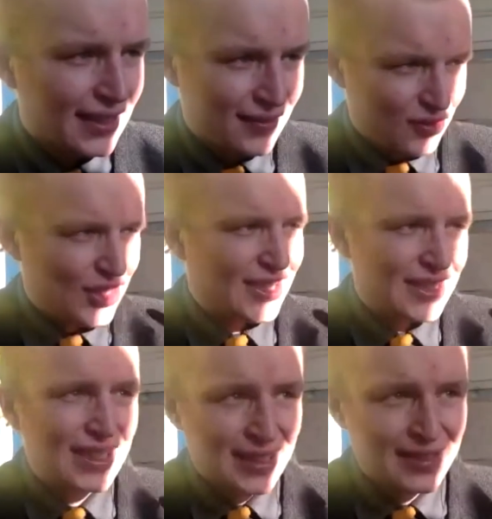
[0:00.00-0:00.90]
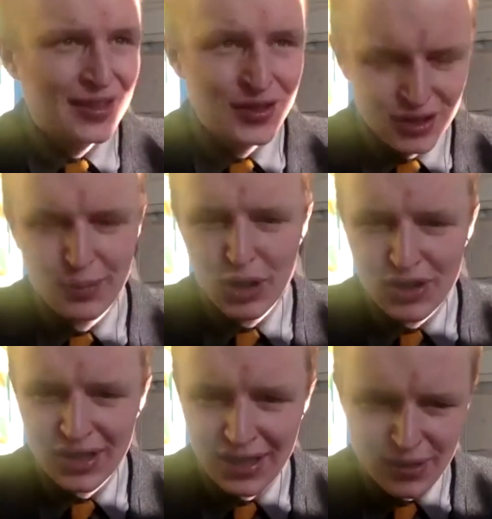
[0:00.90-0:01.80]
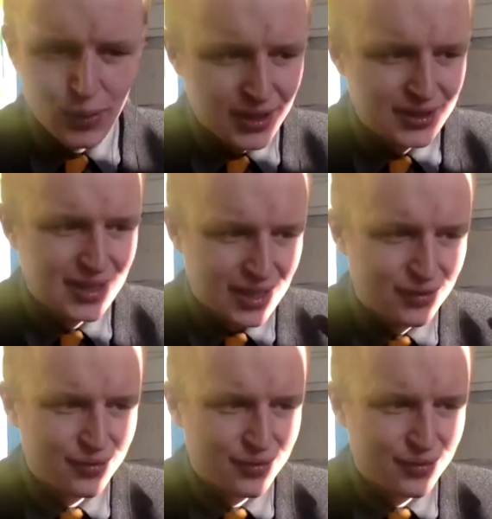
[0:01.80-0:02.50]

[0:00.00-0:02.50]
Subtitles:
listening to music as well as kind of